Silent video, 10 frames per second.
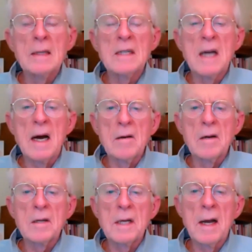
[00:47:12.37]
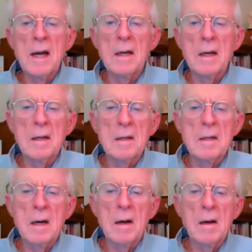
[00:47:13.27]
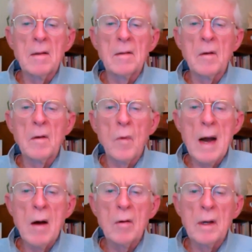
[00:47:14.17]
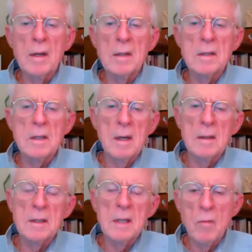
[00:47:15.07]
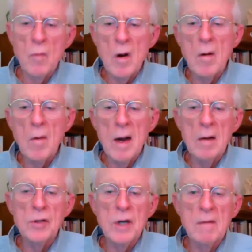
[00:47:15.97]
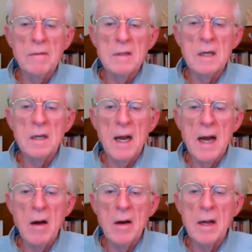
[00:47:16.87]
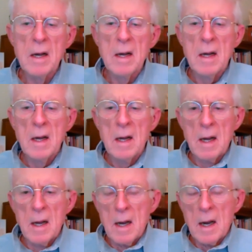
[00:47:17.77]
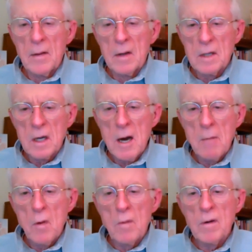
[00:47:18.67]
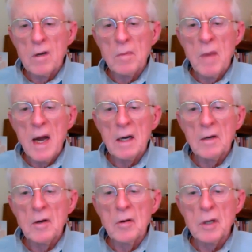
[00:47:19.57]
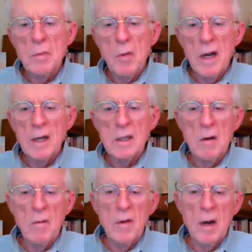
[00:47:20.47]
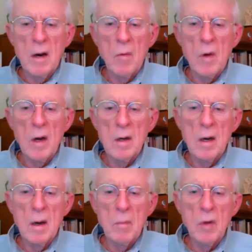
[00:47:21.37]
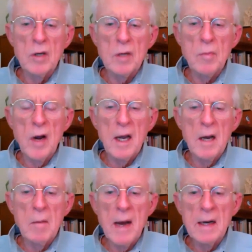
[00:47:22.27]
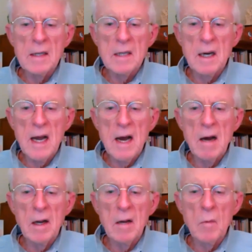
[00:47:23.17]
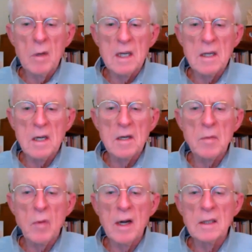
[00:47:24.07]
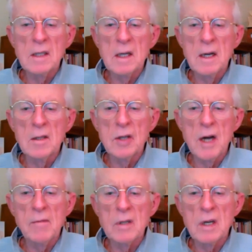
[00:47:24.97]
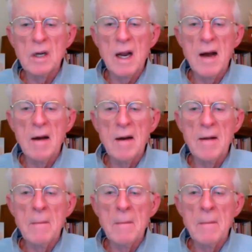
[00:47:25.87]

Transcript: I understand it, the route is somewhere around Jefferson County, and there's a couple first magnitude springs over there. One Blue Spring in Madison County and Wakulla Springs in Jefferson County,